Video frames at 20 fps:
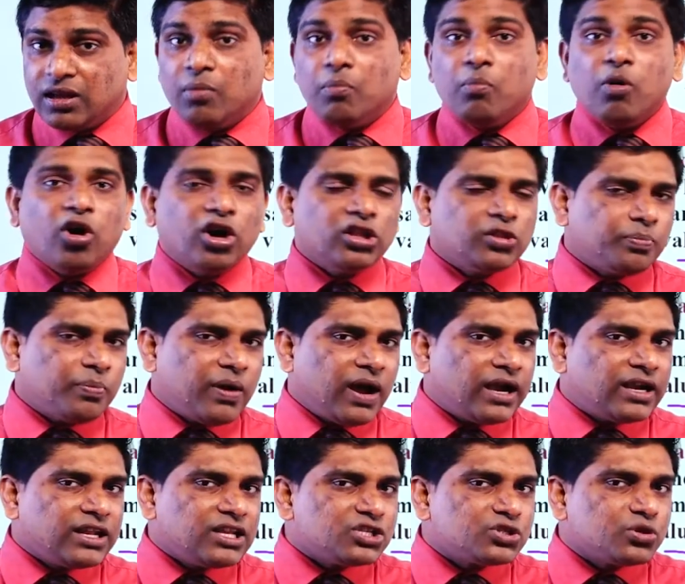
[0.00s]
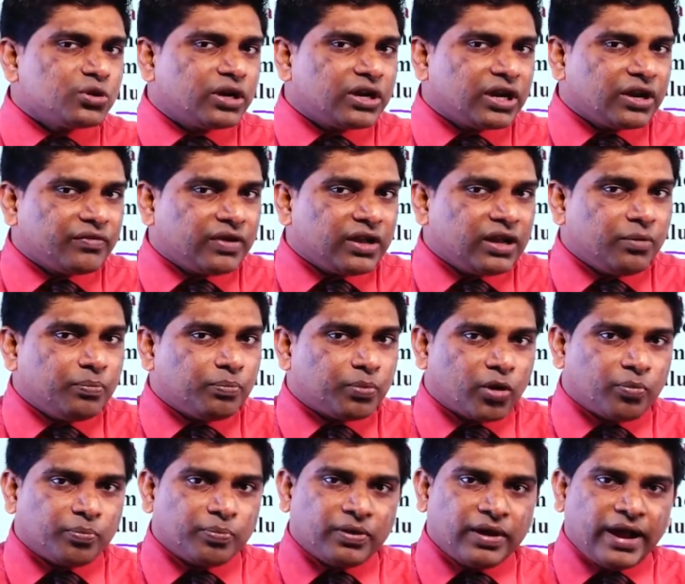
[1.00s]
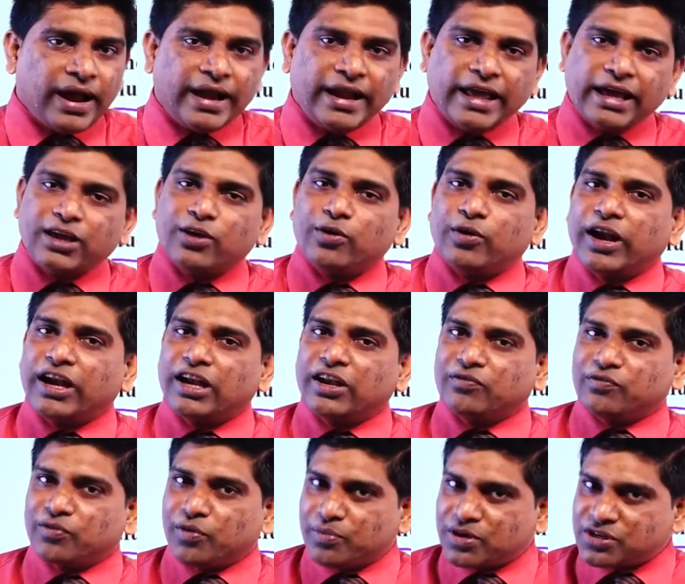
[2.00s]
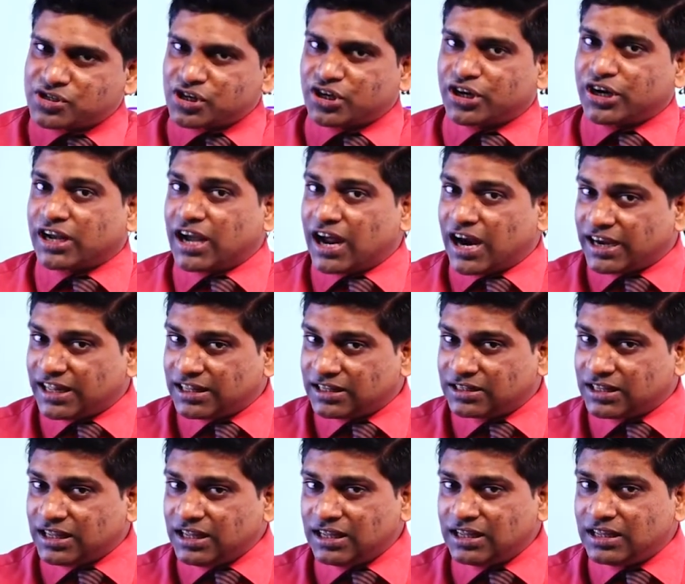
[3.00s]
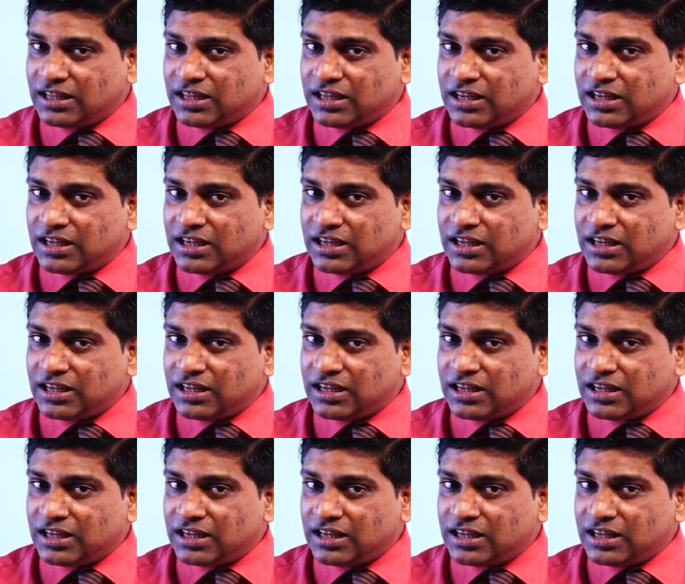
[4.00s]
Both parties should reveal proper and accurate information regarding the